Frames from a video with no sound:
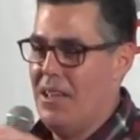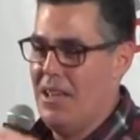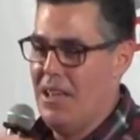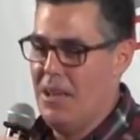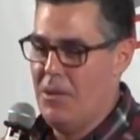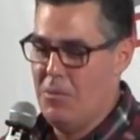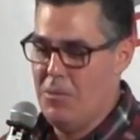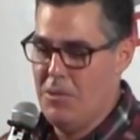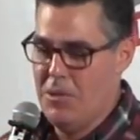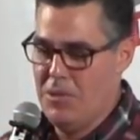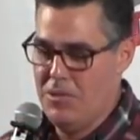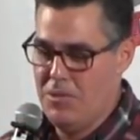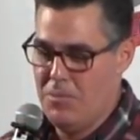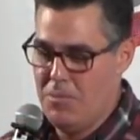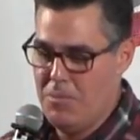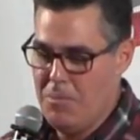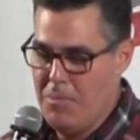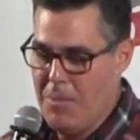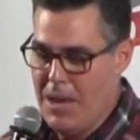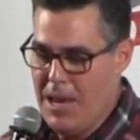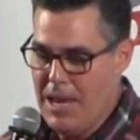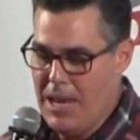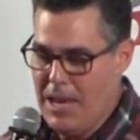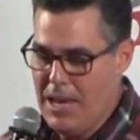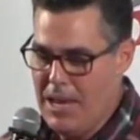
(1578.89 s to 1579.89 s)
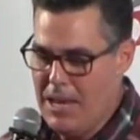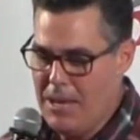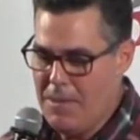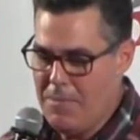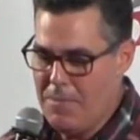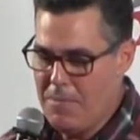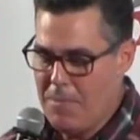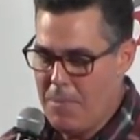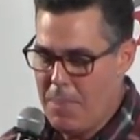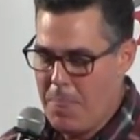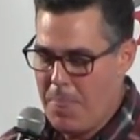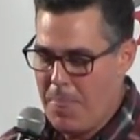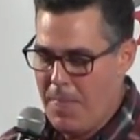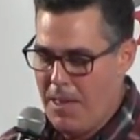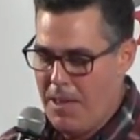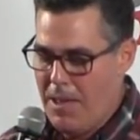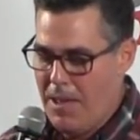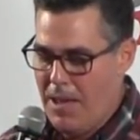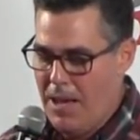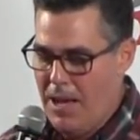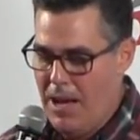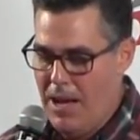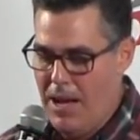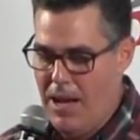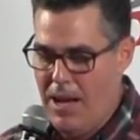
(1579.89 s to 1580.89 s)
It was me,
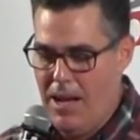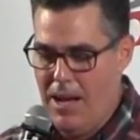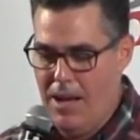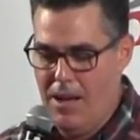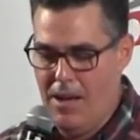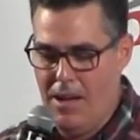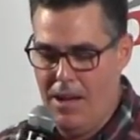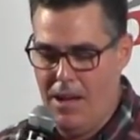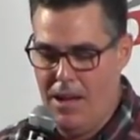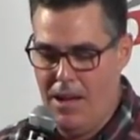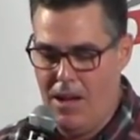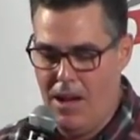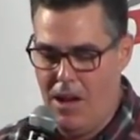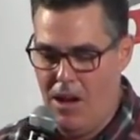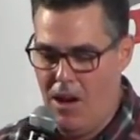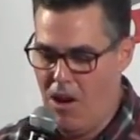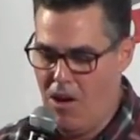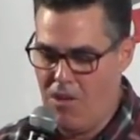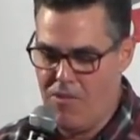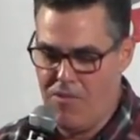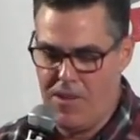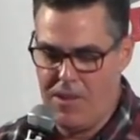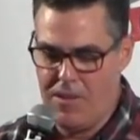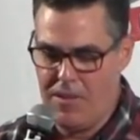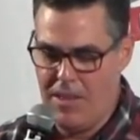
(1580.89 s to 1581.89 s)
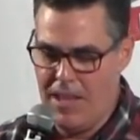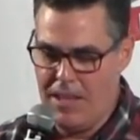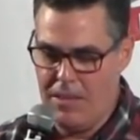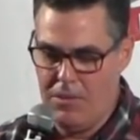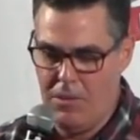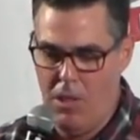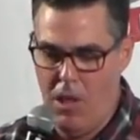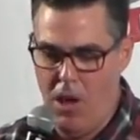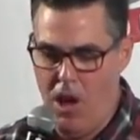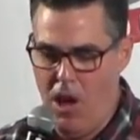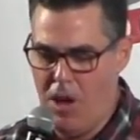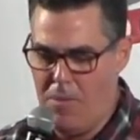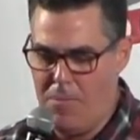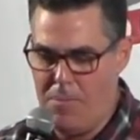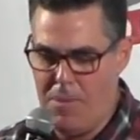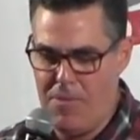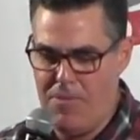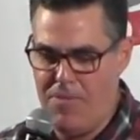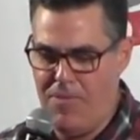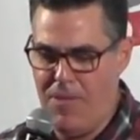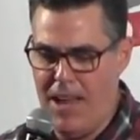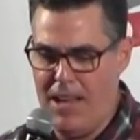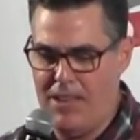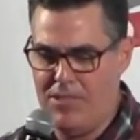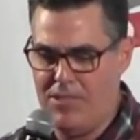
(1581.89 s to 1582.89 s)
a Harvard like law
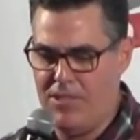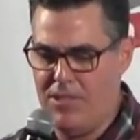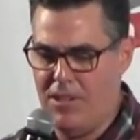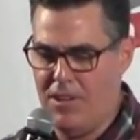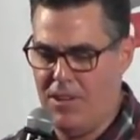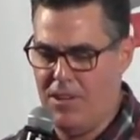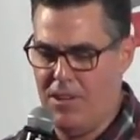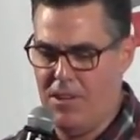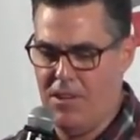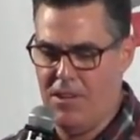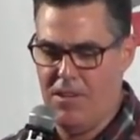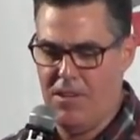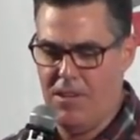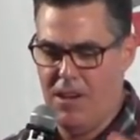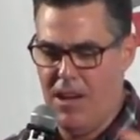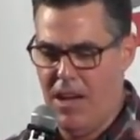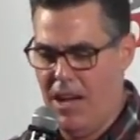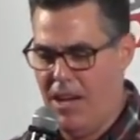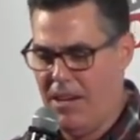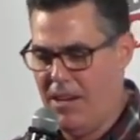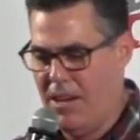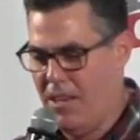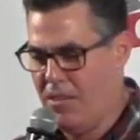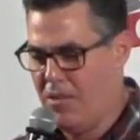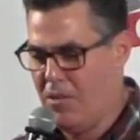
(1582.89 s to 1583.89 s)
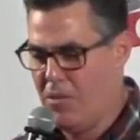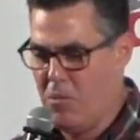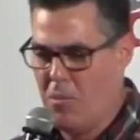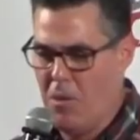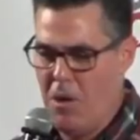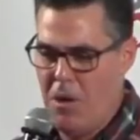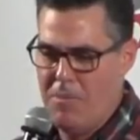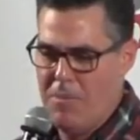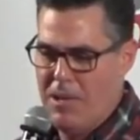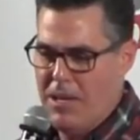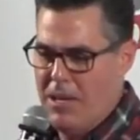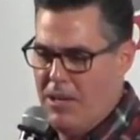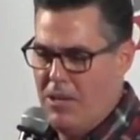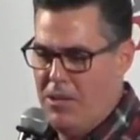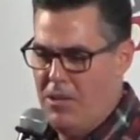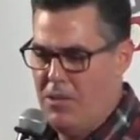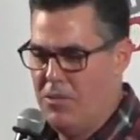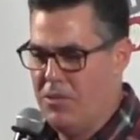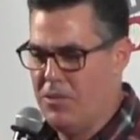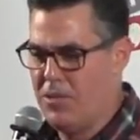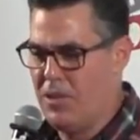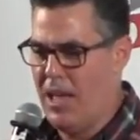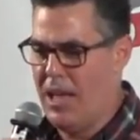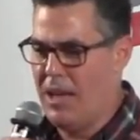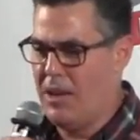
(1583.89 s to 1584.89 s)
professor, another woman
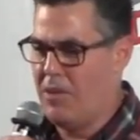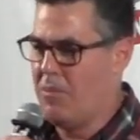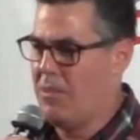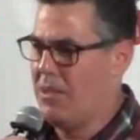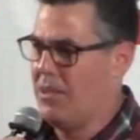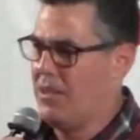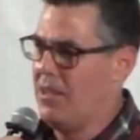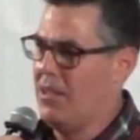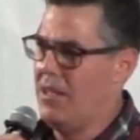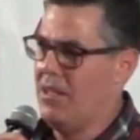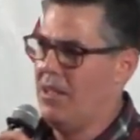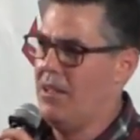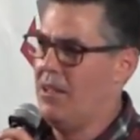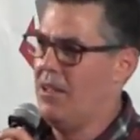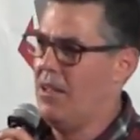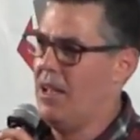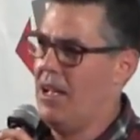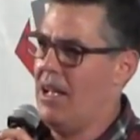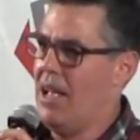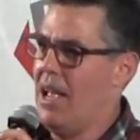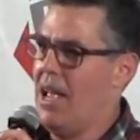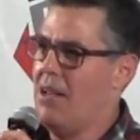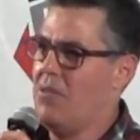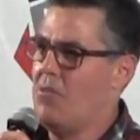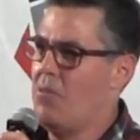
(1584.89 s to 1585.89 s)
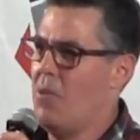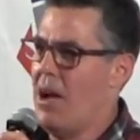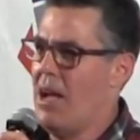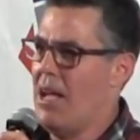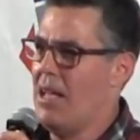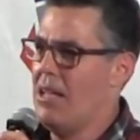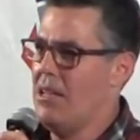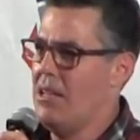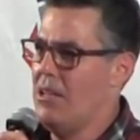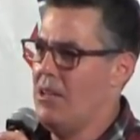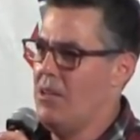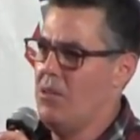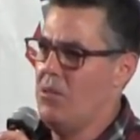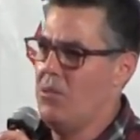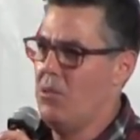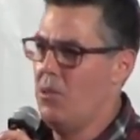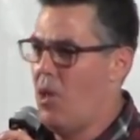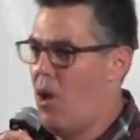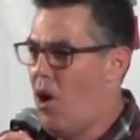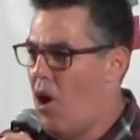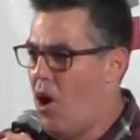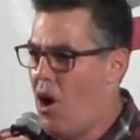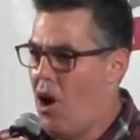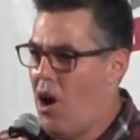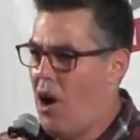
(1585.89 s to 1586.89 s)
who's like with the NYU
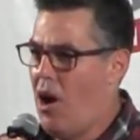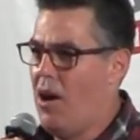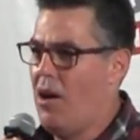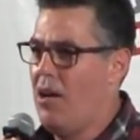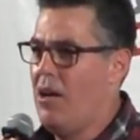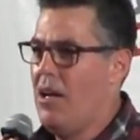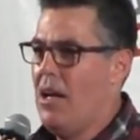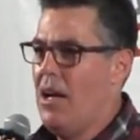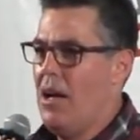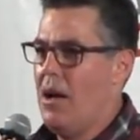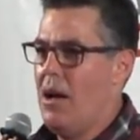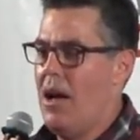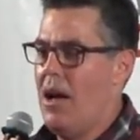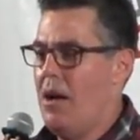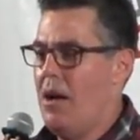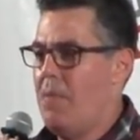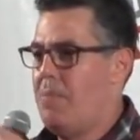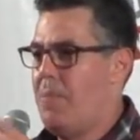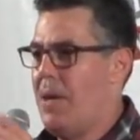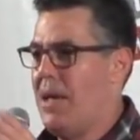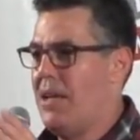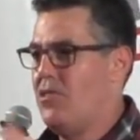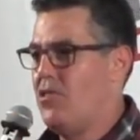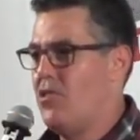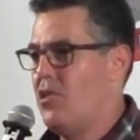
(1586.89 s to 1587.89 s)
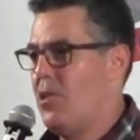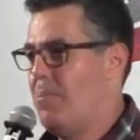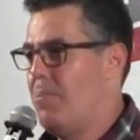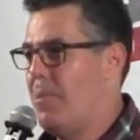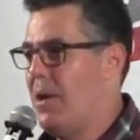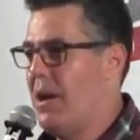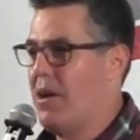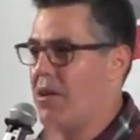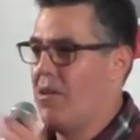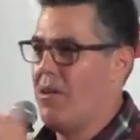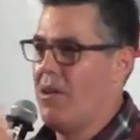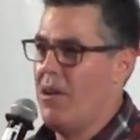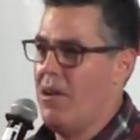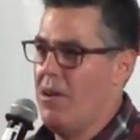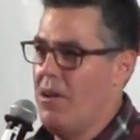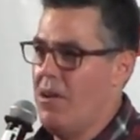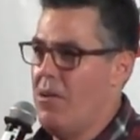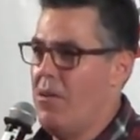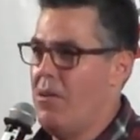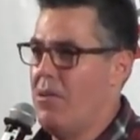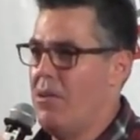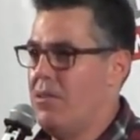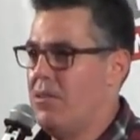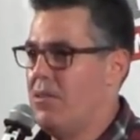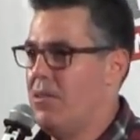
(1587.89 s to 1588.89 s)
law, Ben
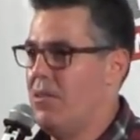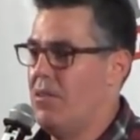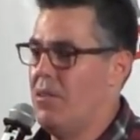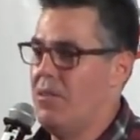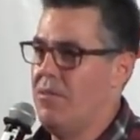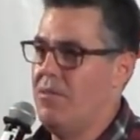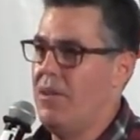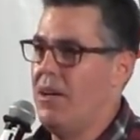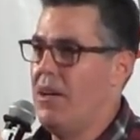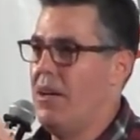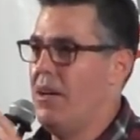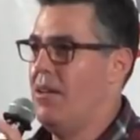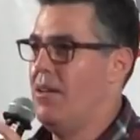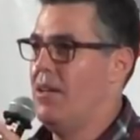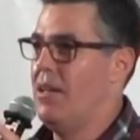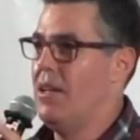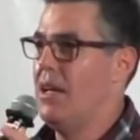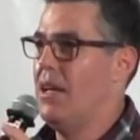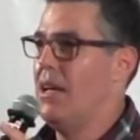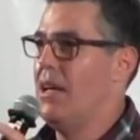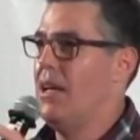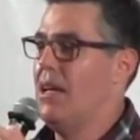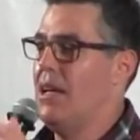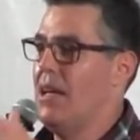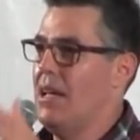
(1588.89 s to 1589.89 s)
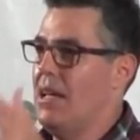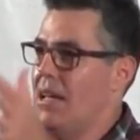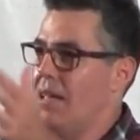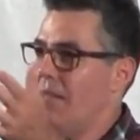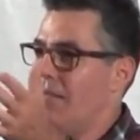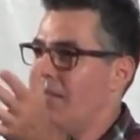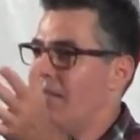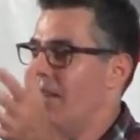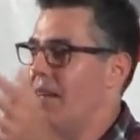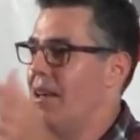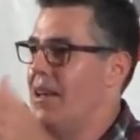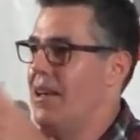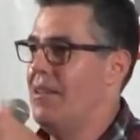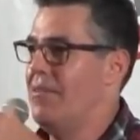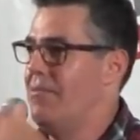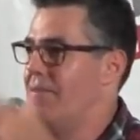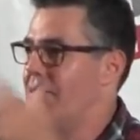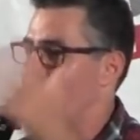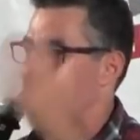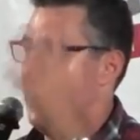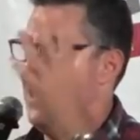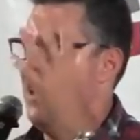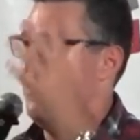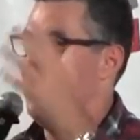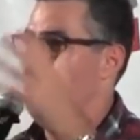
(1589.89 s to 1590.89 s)
Shapiro, a sort of he's a
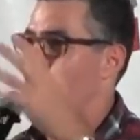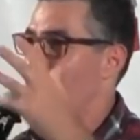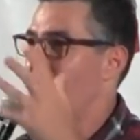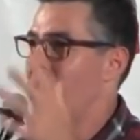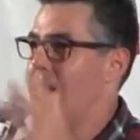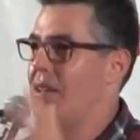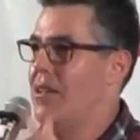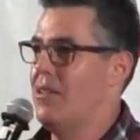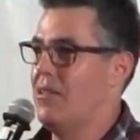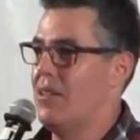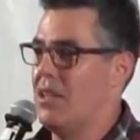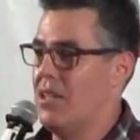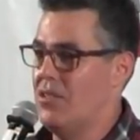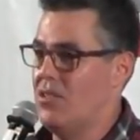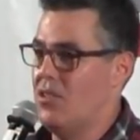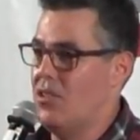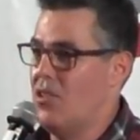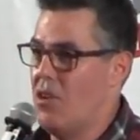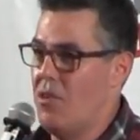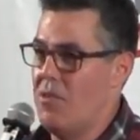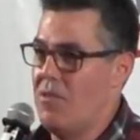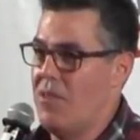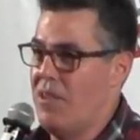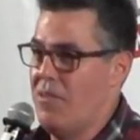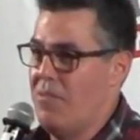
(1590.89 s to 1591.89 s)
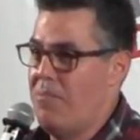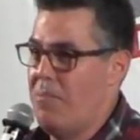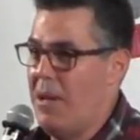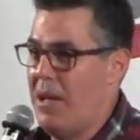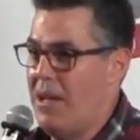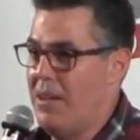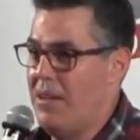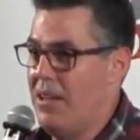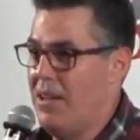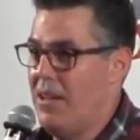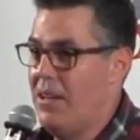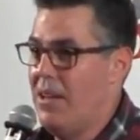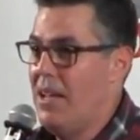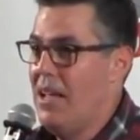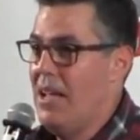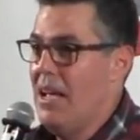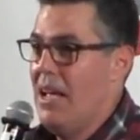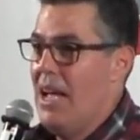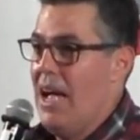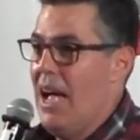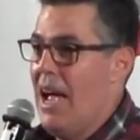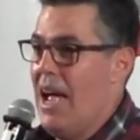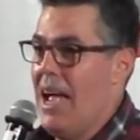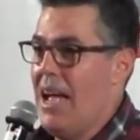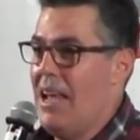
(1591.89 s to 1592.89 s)
conservative pundit,
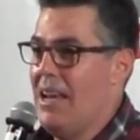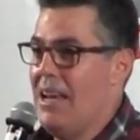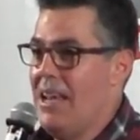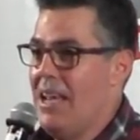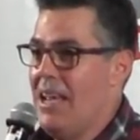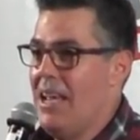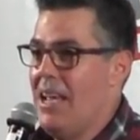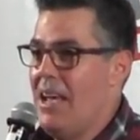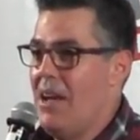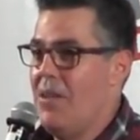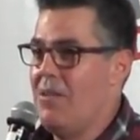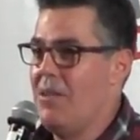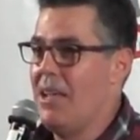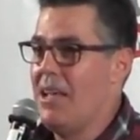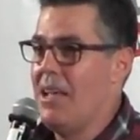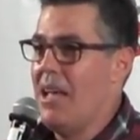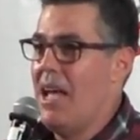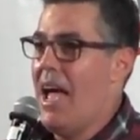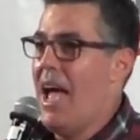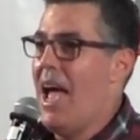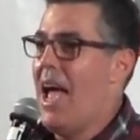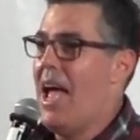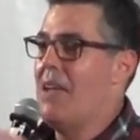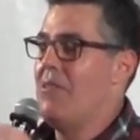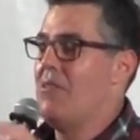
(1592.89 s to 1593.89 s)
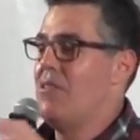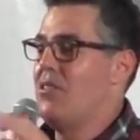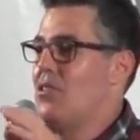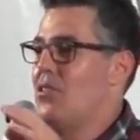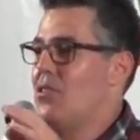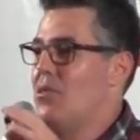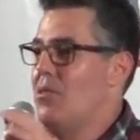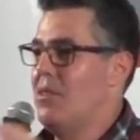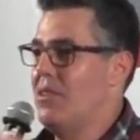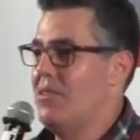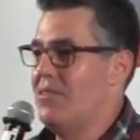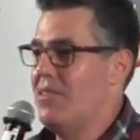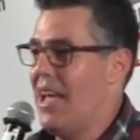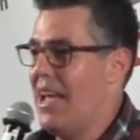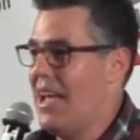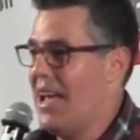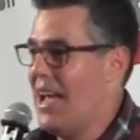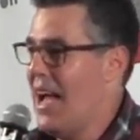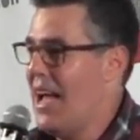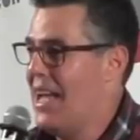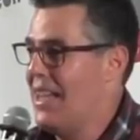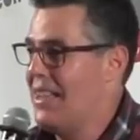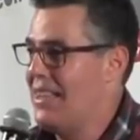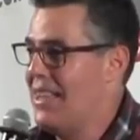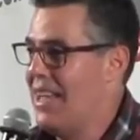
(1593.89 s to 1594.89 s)
and I mean, and as soon as I
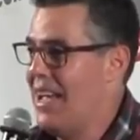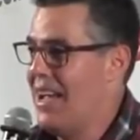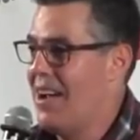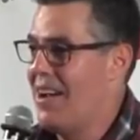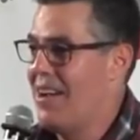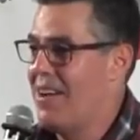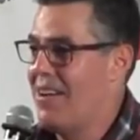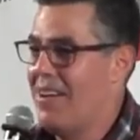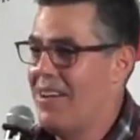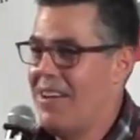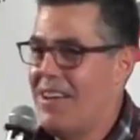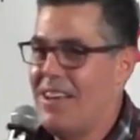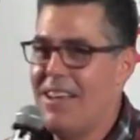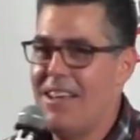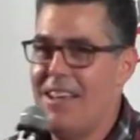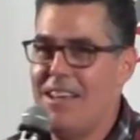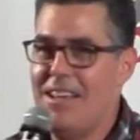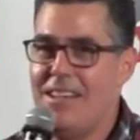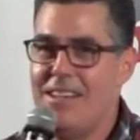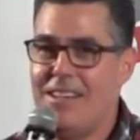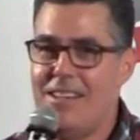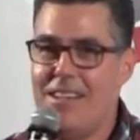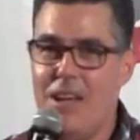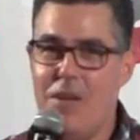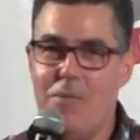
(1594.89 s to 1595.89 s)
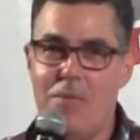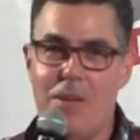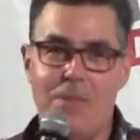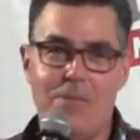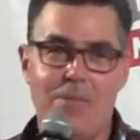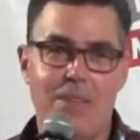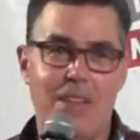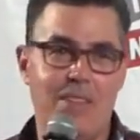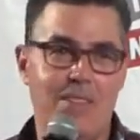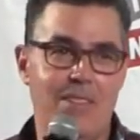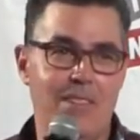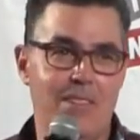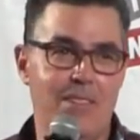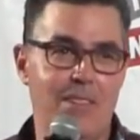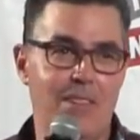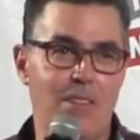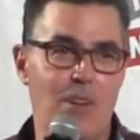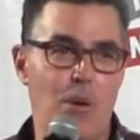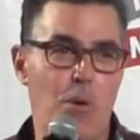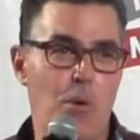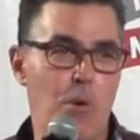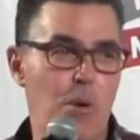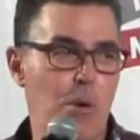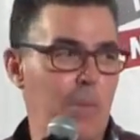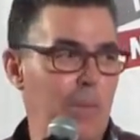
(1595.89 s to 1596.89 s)
got there, tell me if this isn't
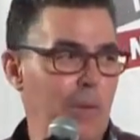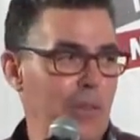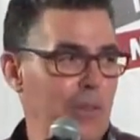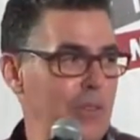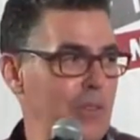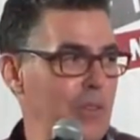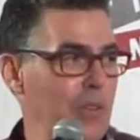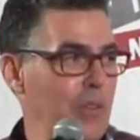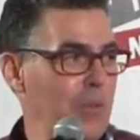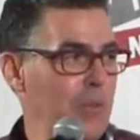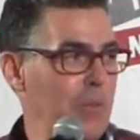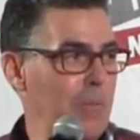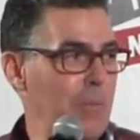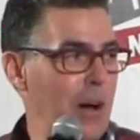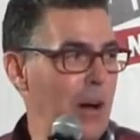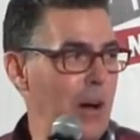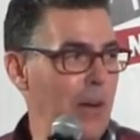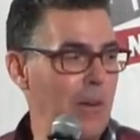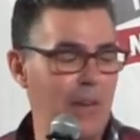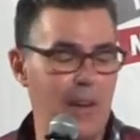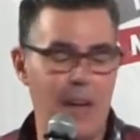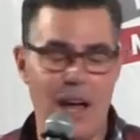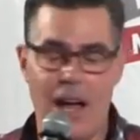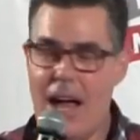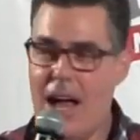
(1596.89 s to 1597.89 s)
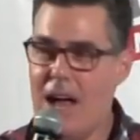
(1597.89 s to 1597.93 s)
horrible student mode.